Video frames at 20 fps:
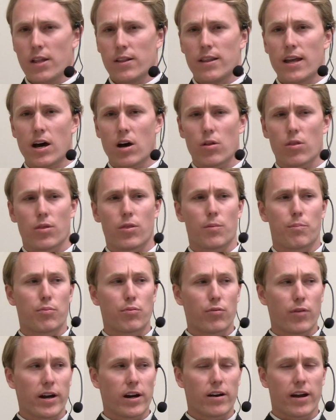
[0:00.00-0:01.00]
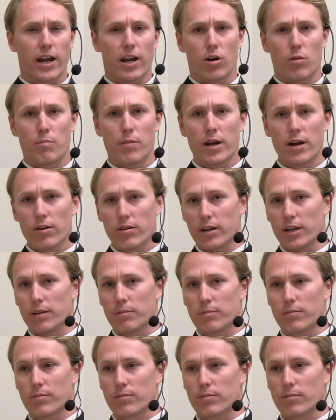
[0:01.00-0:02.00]
Now, the prayer Hail Mary
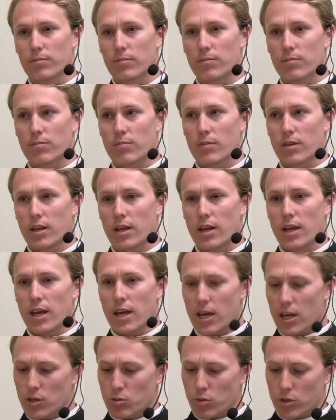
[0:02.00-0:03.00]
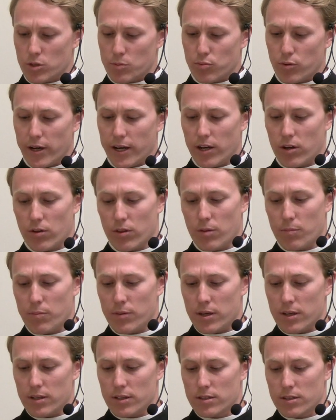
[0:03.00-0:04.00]
is what is prayed on the
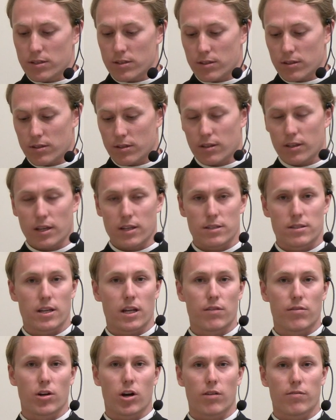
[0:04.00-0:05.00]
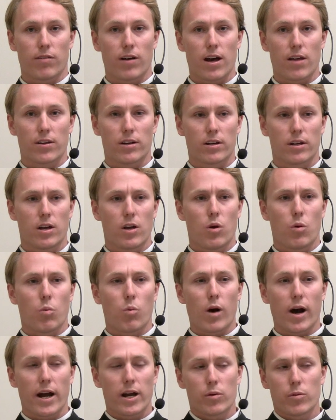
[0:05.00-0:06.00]
beads instead of the Our Father.
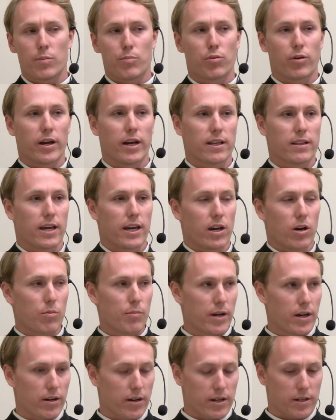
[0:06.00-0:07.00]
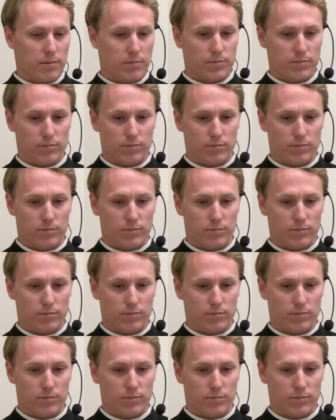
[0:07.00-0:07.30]
Why are we praying the Hail Mary?